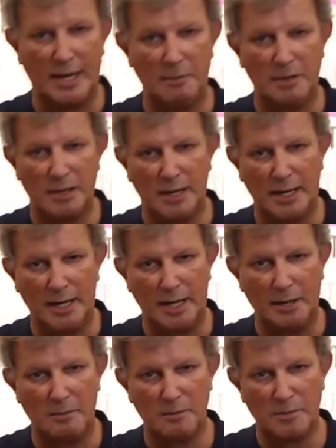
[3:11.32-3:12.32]
and
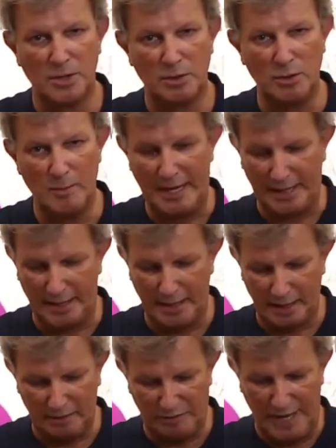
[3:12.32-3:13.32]
uh, pneumatic
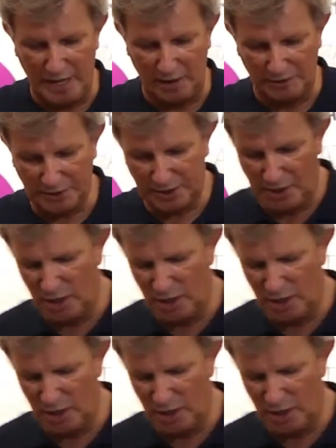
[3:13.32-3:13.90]
valves,